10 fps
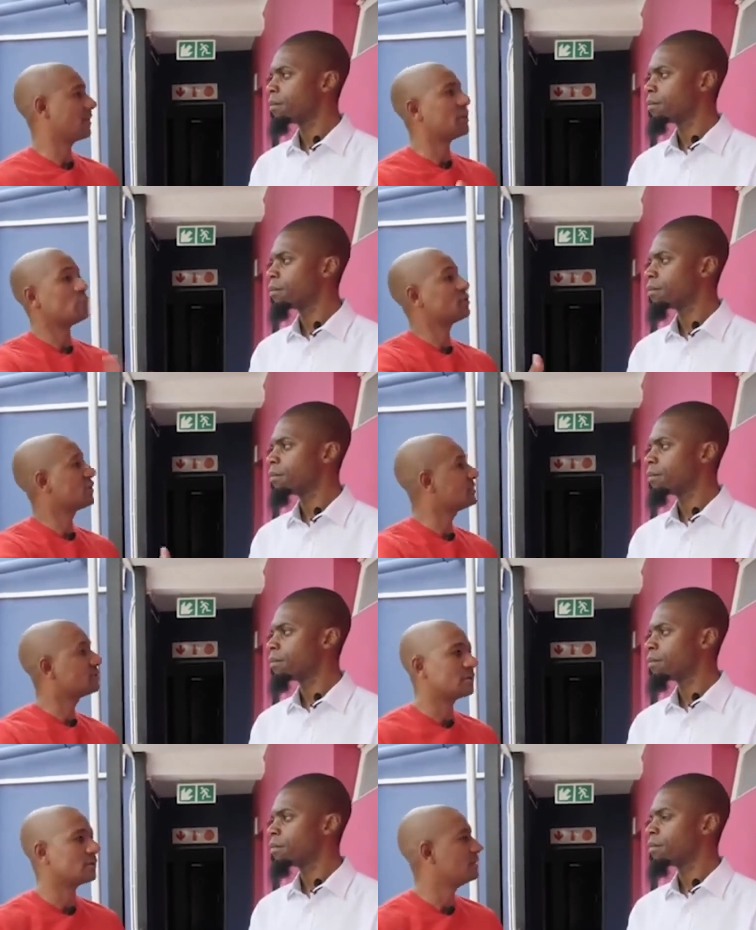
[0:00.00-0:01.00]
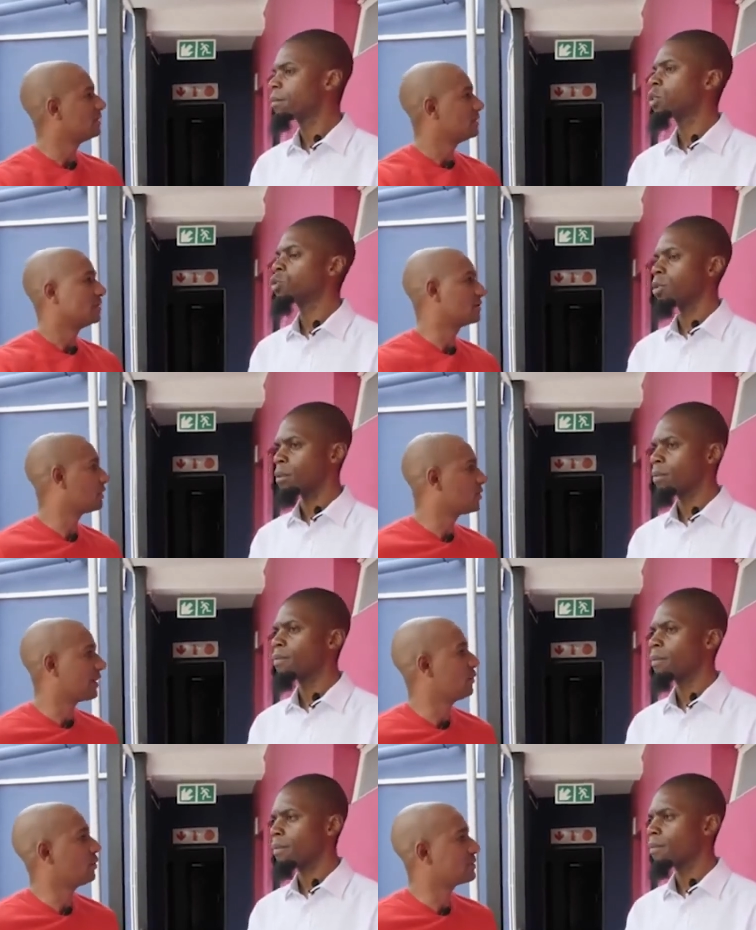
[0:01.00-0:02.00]
Speaker 1: there. Can we change it? Sure. So
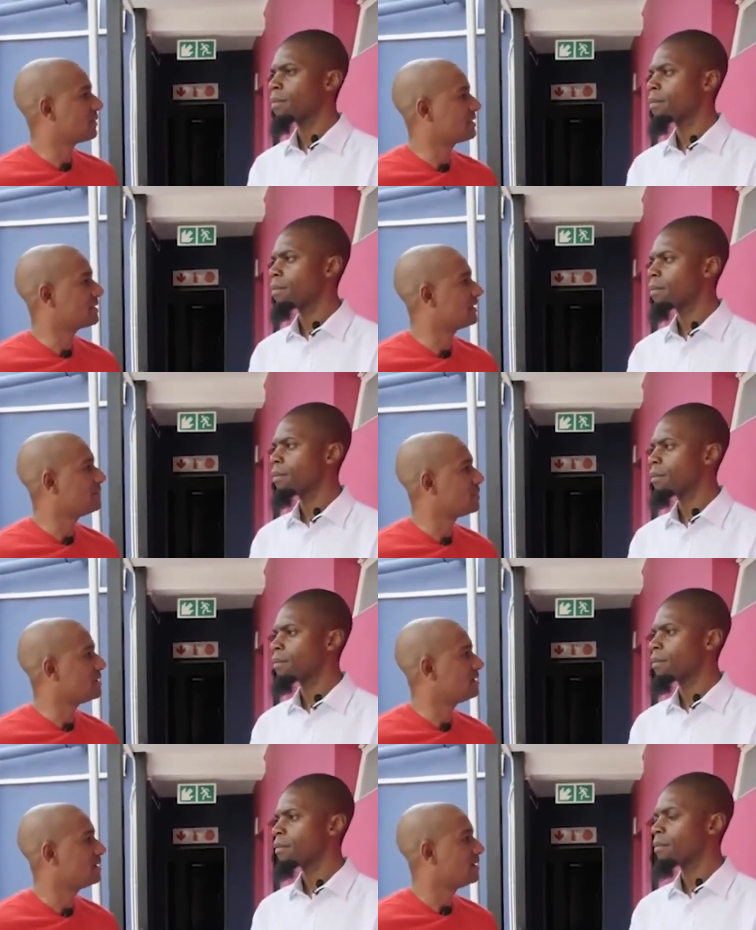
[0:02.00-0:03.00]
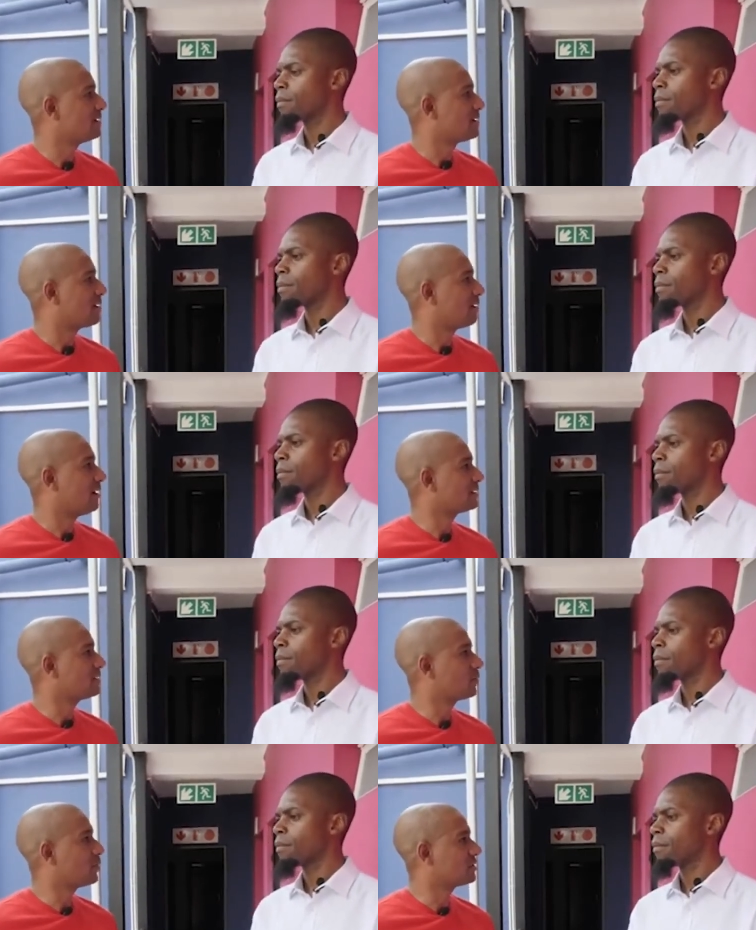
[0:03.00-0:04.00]
that was basically me
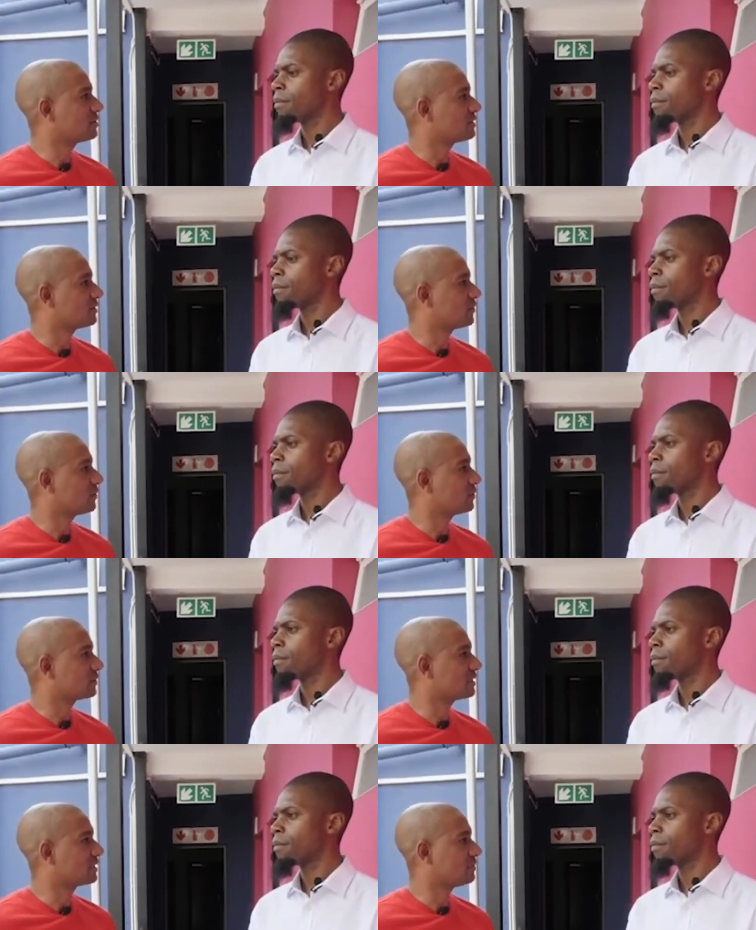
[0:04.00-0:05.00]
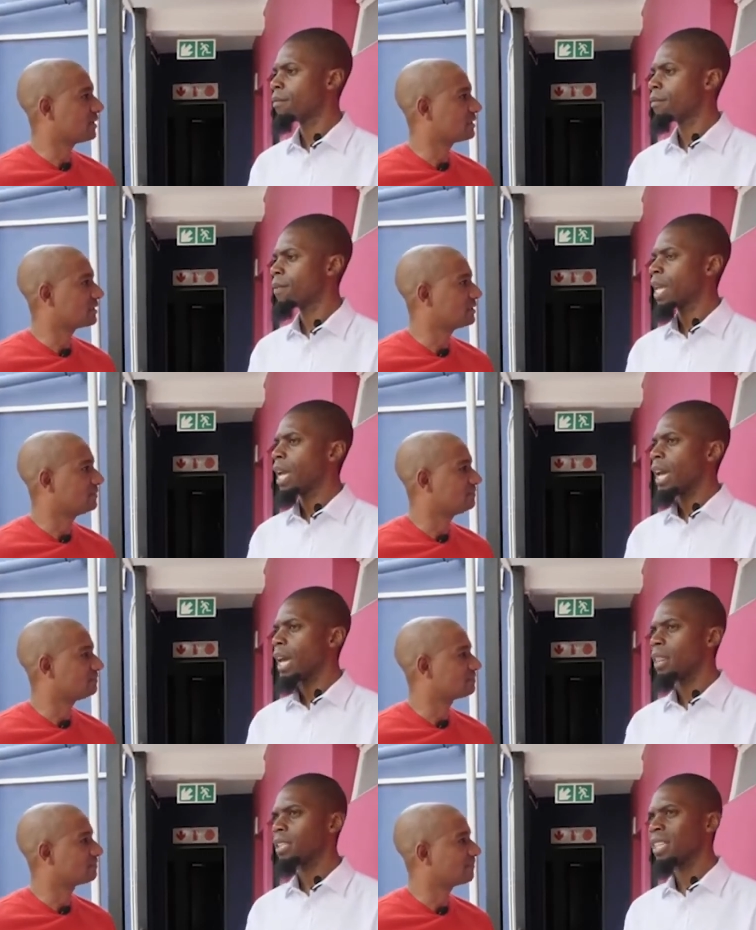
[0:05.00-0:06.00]
asking questions for six months.
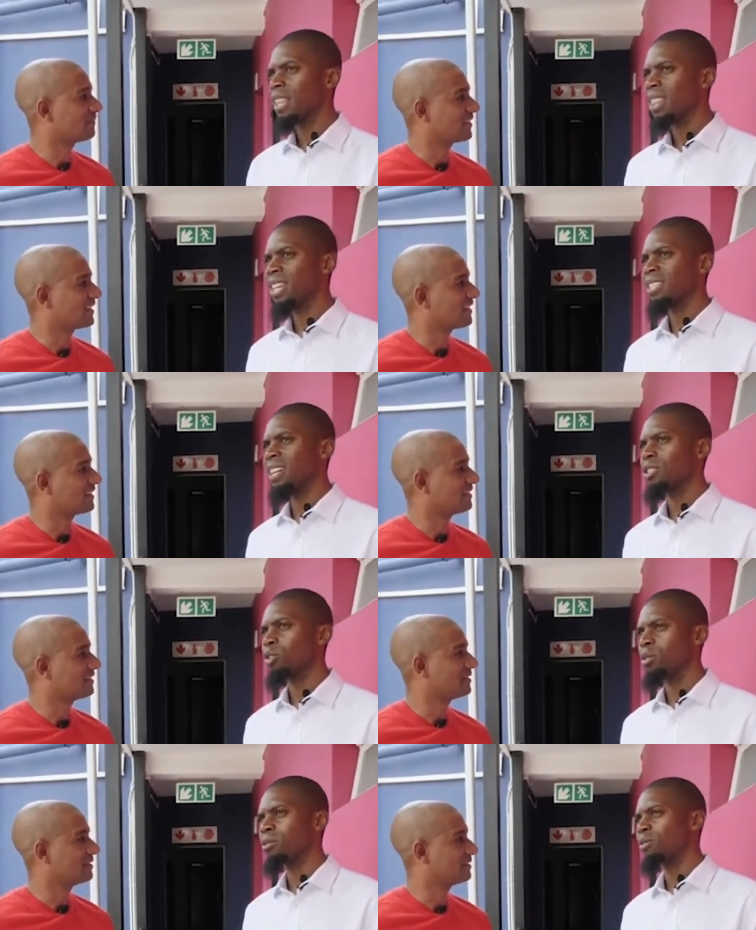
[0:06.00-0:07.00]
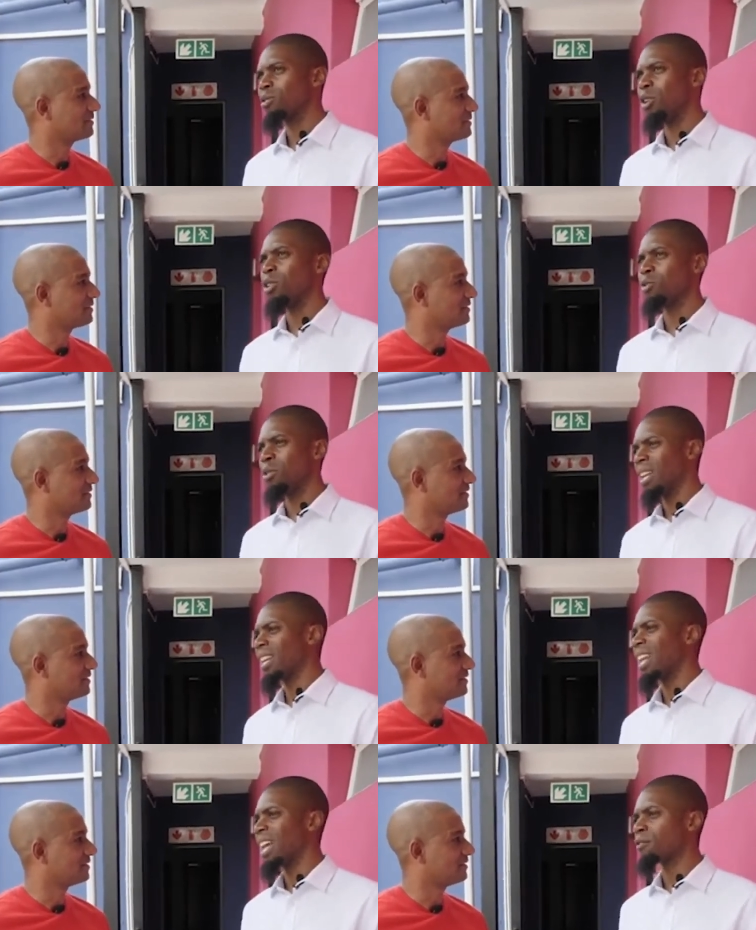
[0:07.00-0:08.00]
Speaker 2: And these are the things that you not
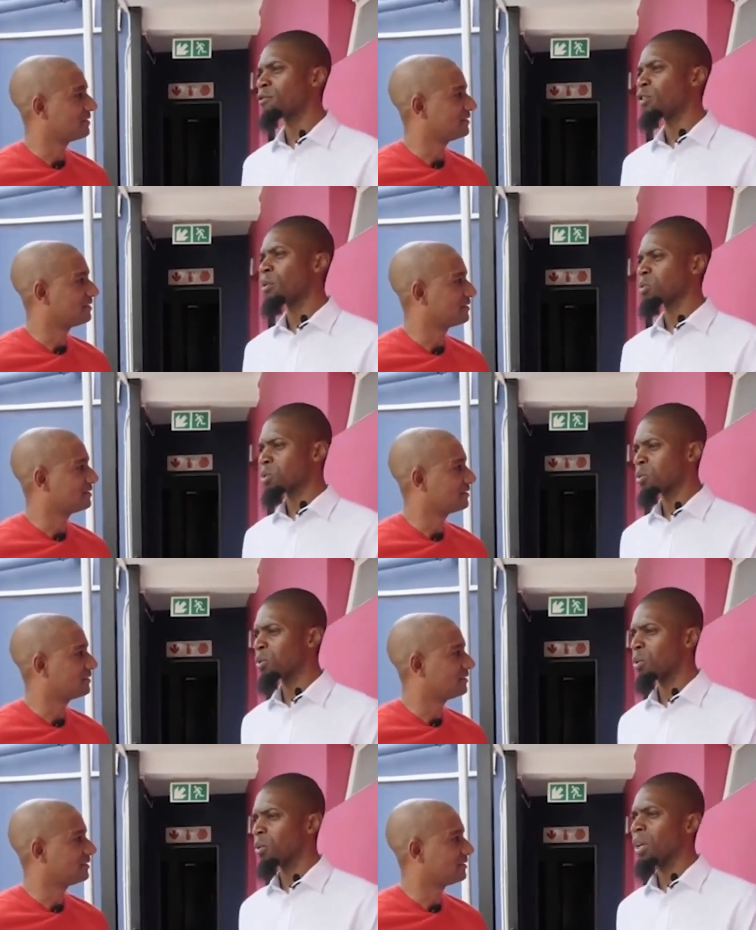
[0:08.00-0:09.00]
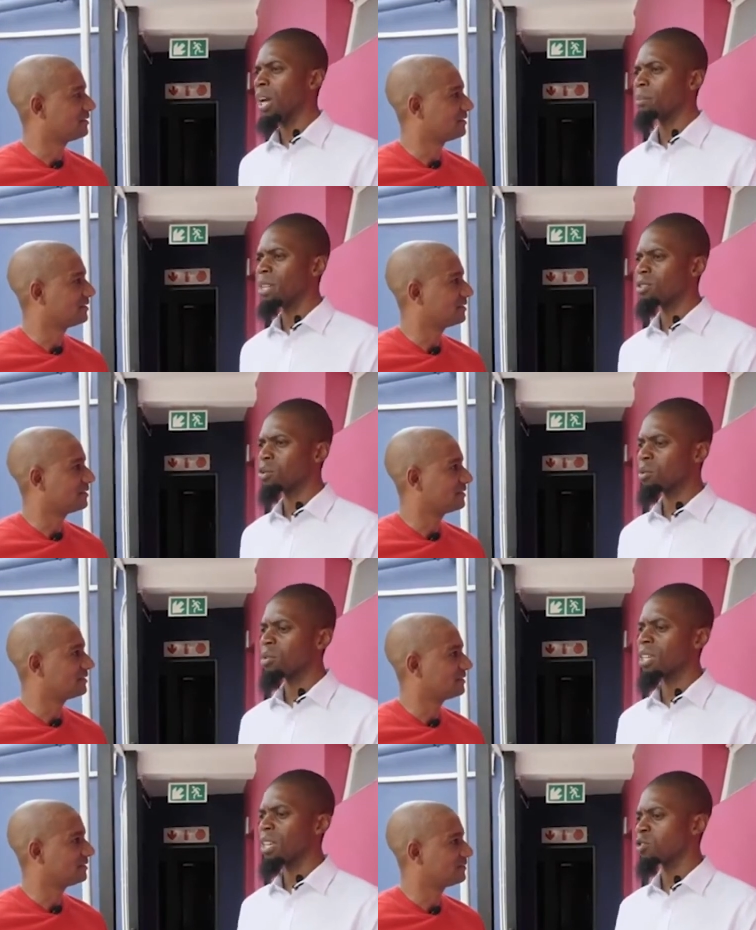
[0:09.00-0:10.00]
really learn from school. I mean,
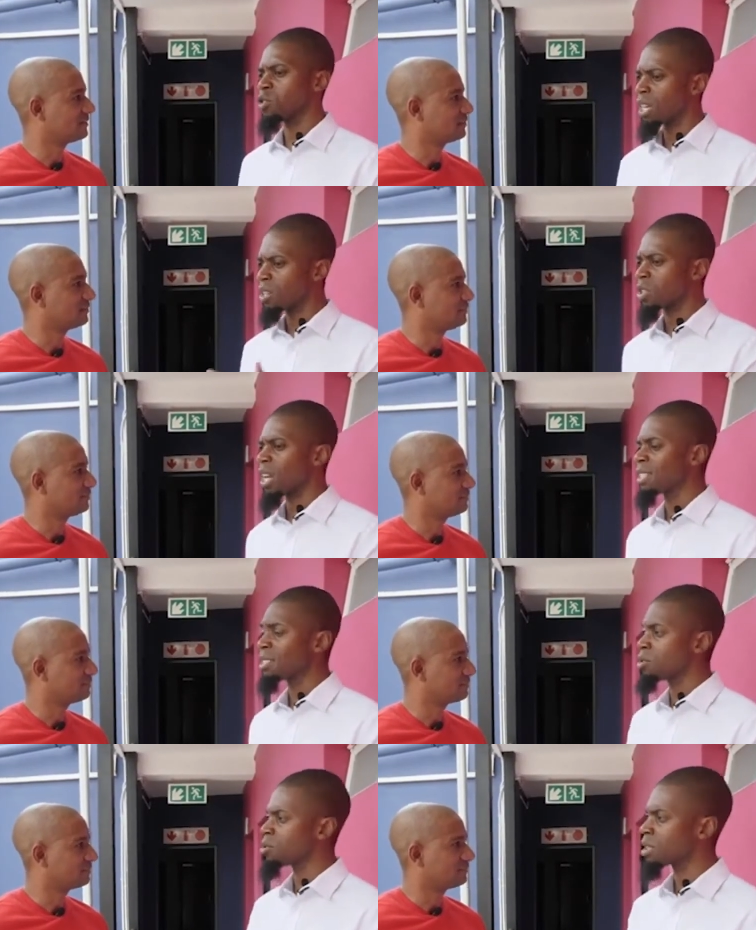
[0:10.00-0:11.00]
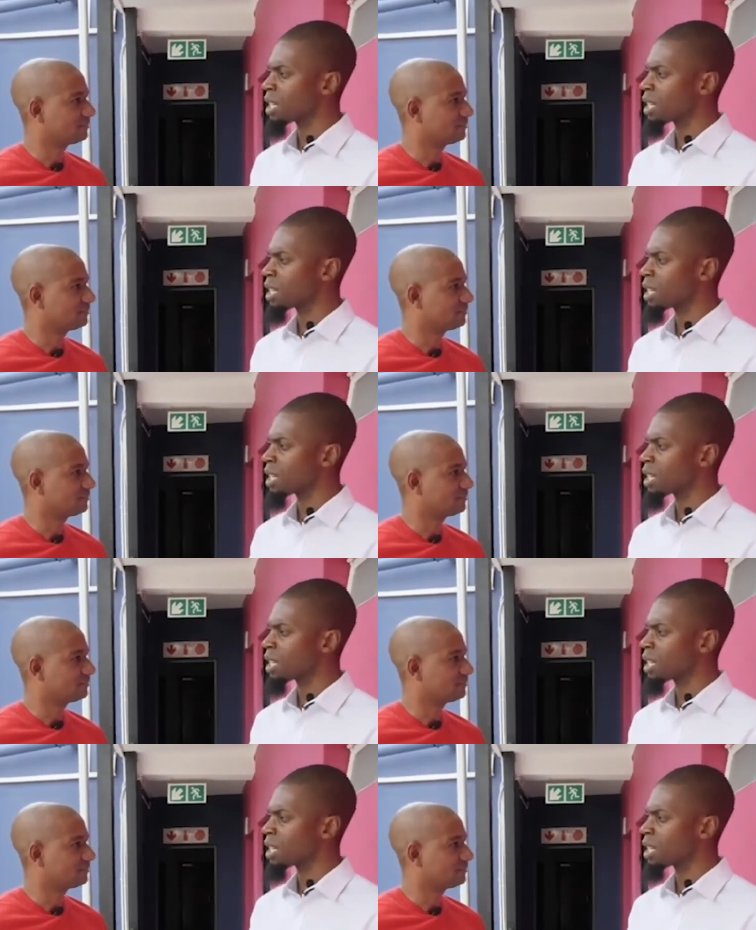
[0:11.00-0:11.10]
school gives you the education to